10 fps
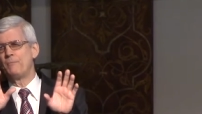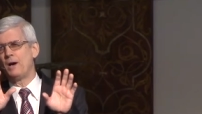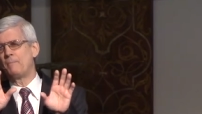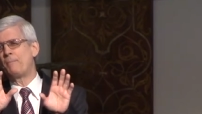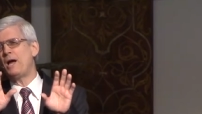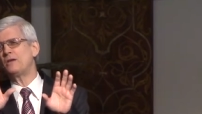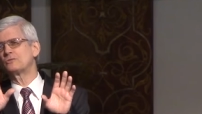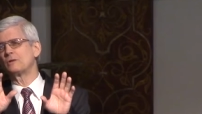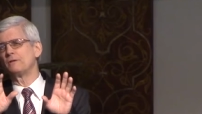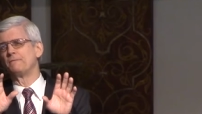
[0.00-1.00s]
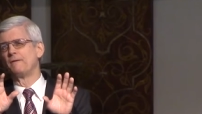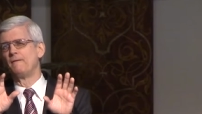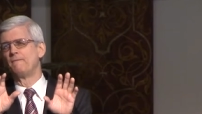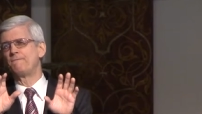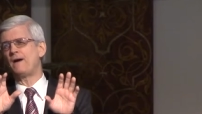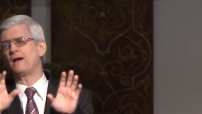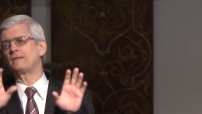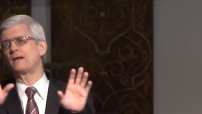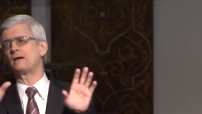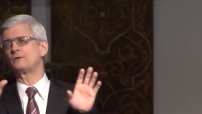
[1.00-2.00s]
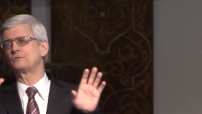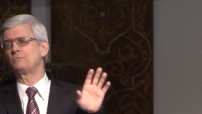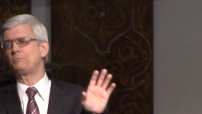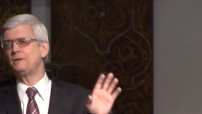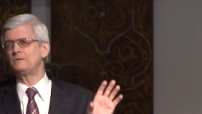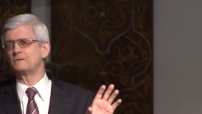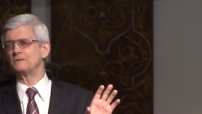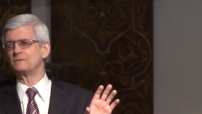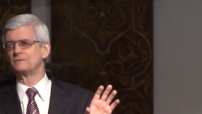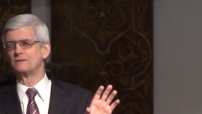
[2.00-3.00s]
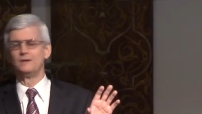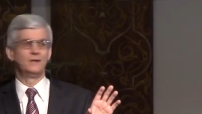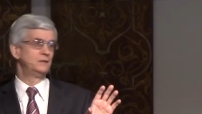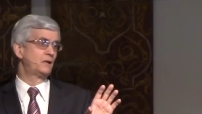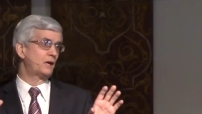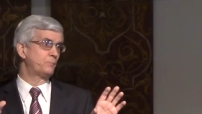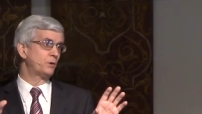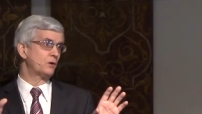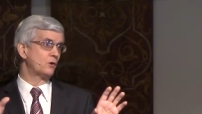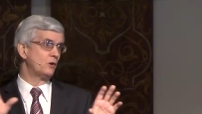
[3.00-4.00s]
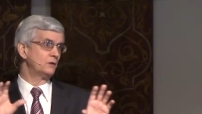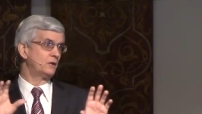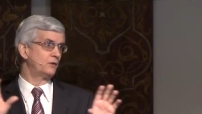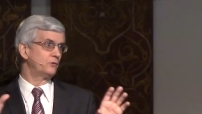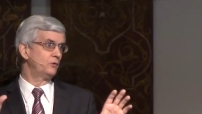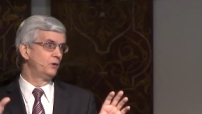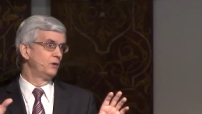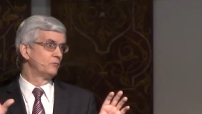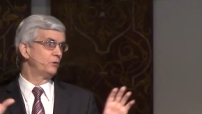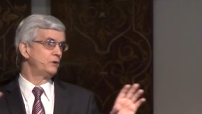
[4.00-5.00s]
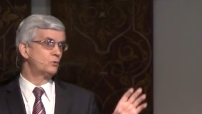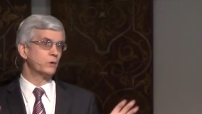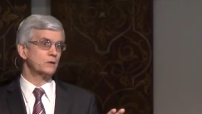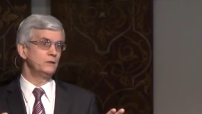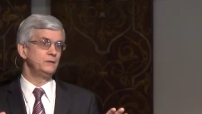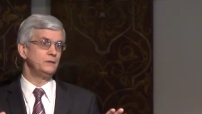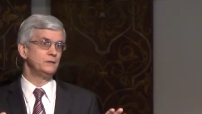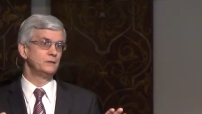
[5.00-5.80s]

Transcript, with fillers: a puzzle of 5,000 pieces, and you got to put it all together very quickly.